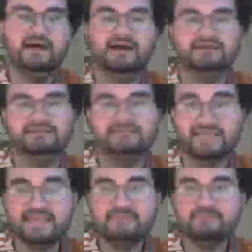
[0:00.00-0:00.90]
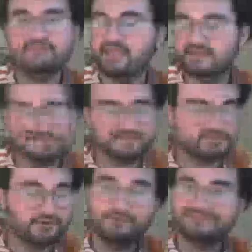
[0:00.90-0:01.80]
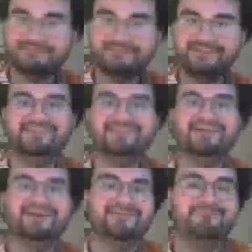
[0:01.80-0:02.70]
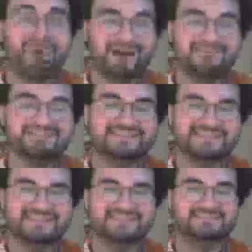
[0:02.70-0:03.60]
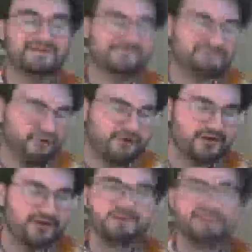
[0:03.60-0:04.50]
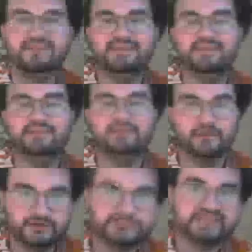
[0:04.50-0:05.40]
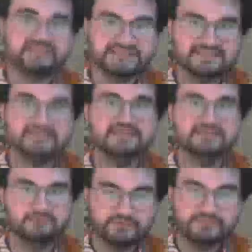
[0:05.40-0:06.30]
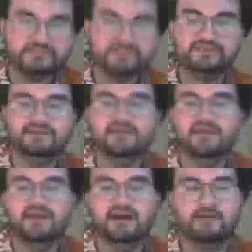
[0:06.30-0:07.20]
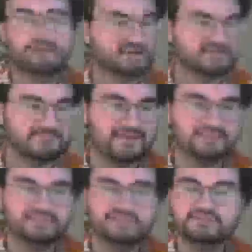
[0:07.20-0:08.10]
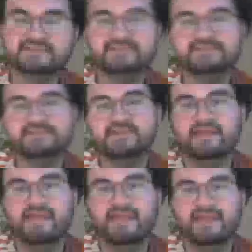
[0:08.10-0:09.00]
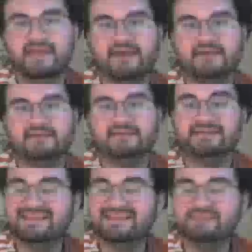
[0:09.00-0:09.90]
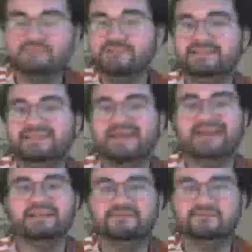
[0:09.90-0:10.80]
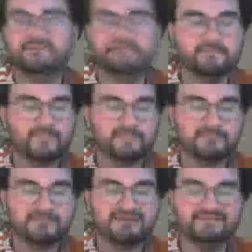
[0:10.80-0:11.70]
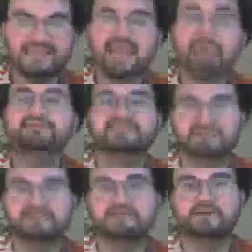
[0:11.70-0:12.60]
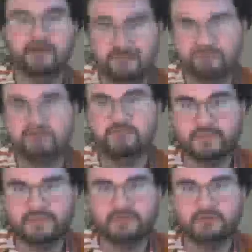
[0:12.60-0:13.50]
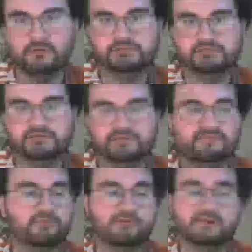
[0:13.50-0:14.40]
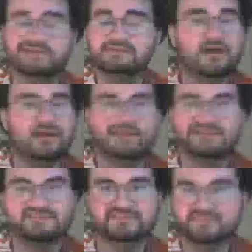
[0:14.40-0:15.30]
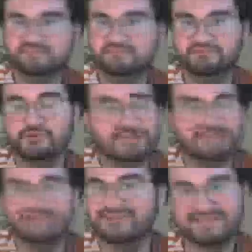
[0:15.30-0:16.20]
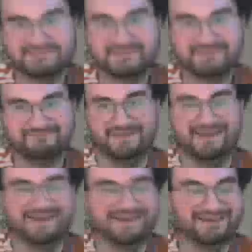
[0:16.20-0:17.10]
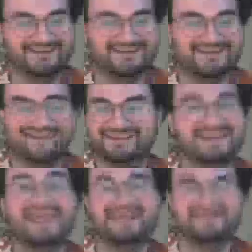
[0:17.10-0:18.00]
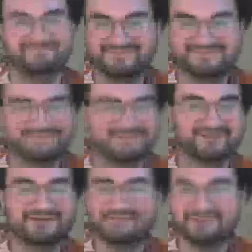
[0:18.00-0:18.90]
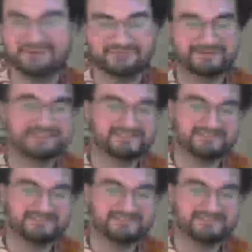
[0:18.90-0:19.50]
Today, as it has always been, Boston is by far the largest city in the region, Boston, Massachusetts, and it has really kind of been the epicenter of New England culture for as long as New England has been a name, given to a region.